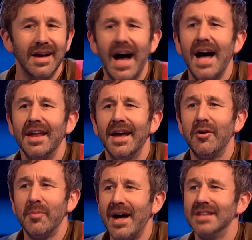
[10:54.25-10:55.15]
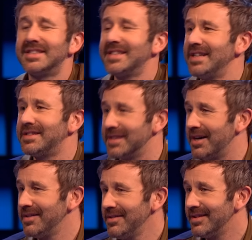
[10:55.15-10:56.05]
And Alman said,
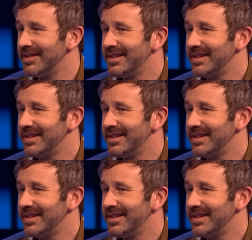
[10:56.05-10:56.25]
son,